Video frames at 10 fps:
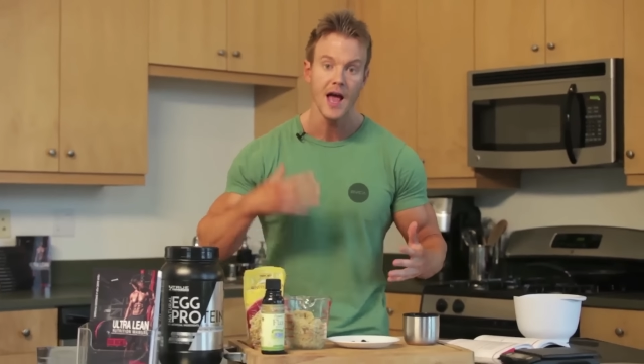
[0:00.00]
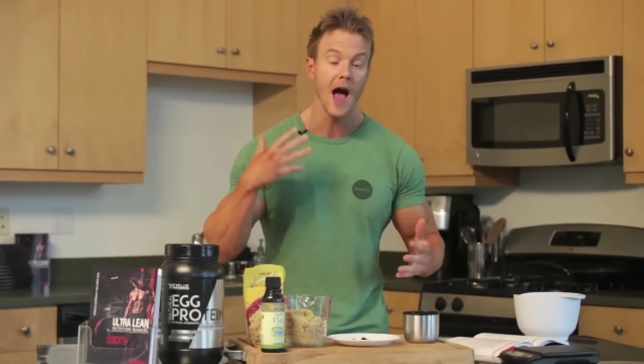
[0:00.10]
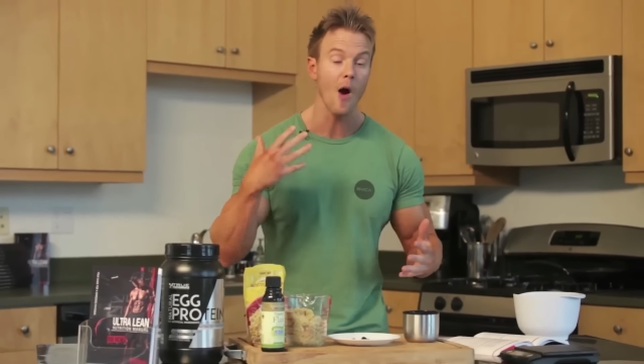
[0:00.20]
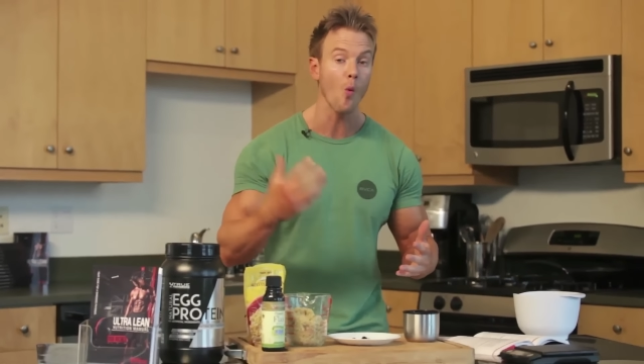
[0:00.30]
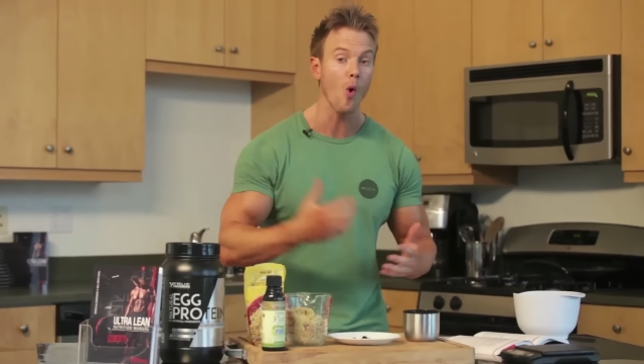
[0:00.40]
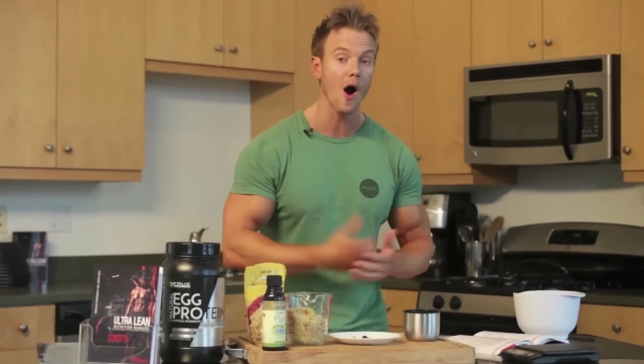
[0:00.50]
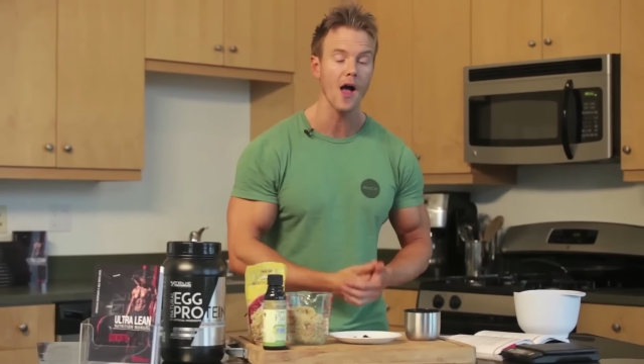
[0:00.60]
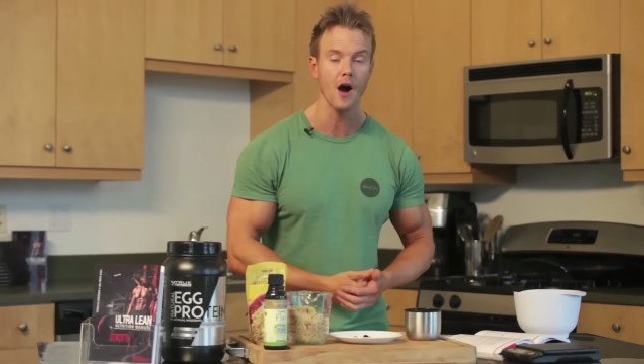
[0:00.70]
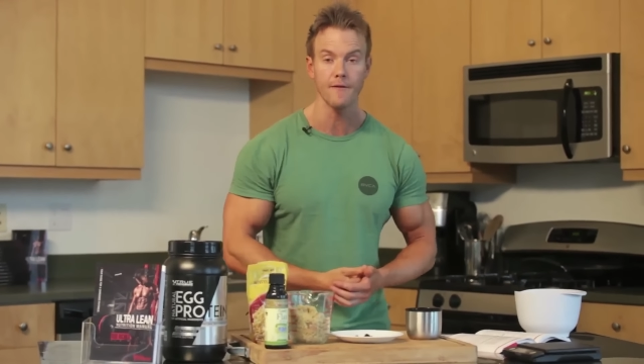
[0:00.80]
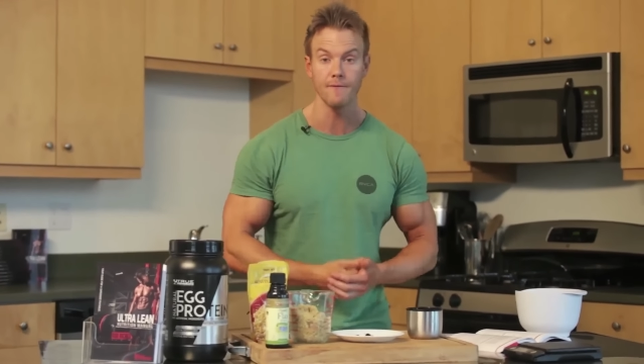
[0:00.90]
and why
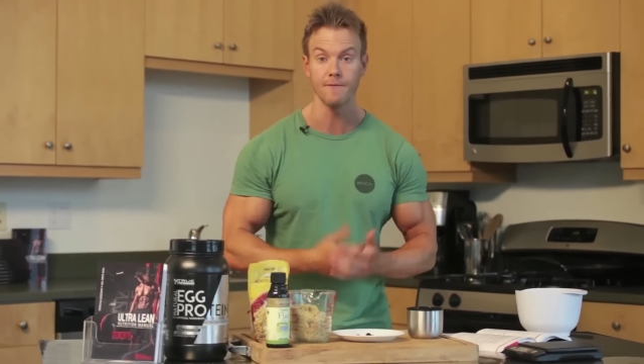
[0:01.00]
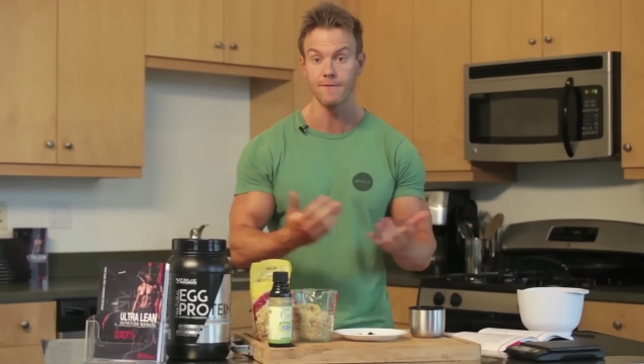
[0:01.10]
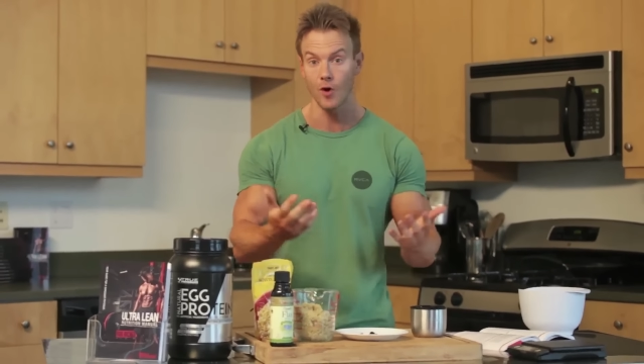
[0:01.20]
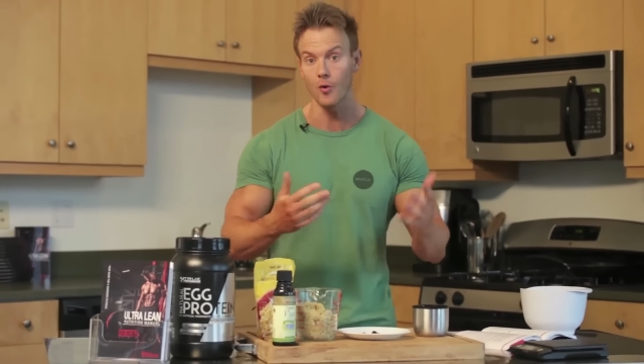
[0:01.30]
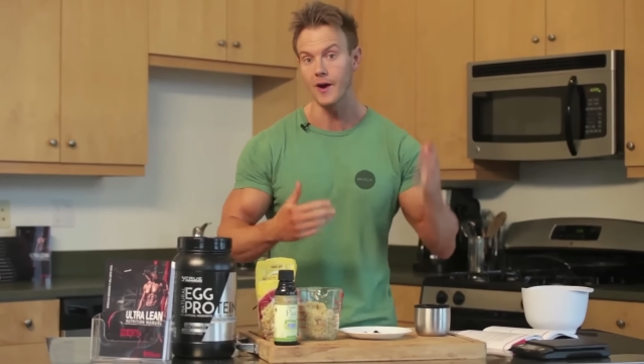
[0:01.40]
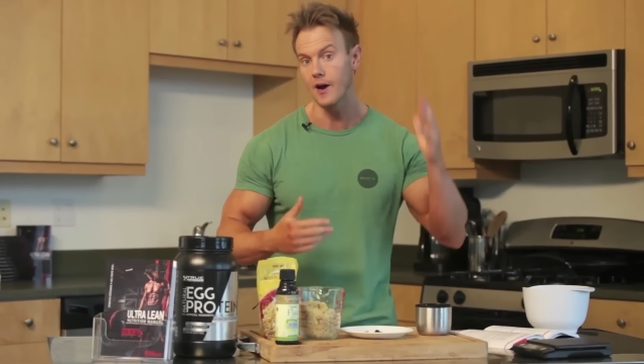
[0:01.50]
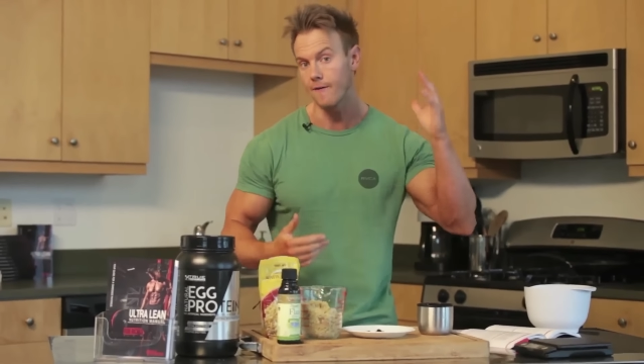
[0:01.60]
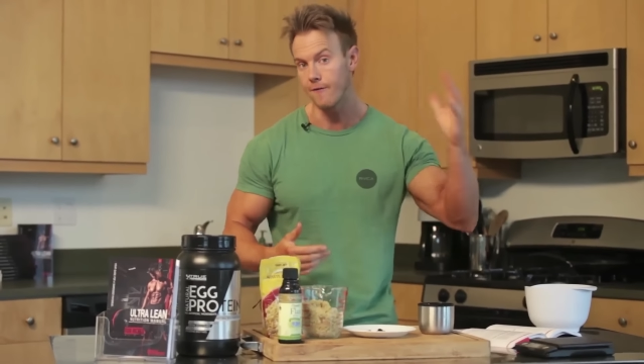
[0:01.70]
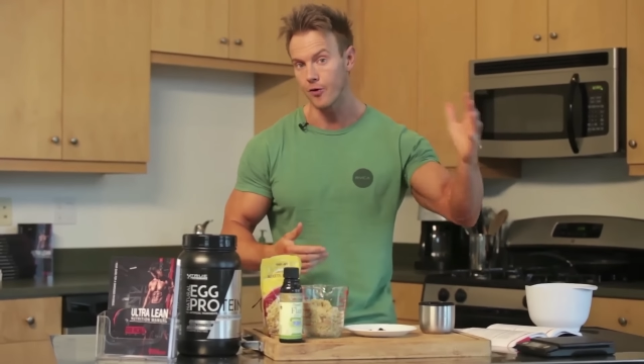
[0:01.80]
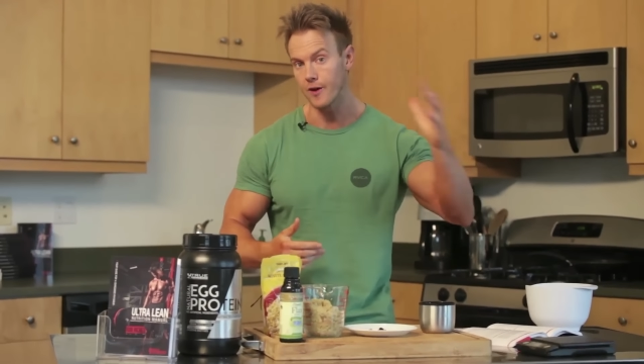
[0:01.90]
I'm following a
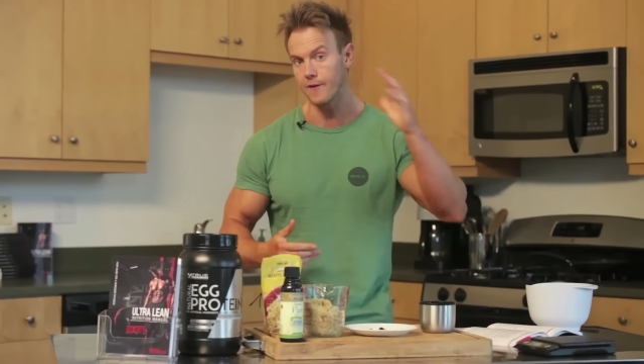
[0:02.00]
forty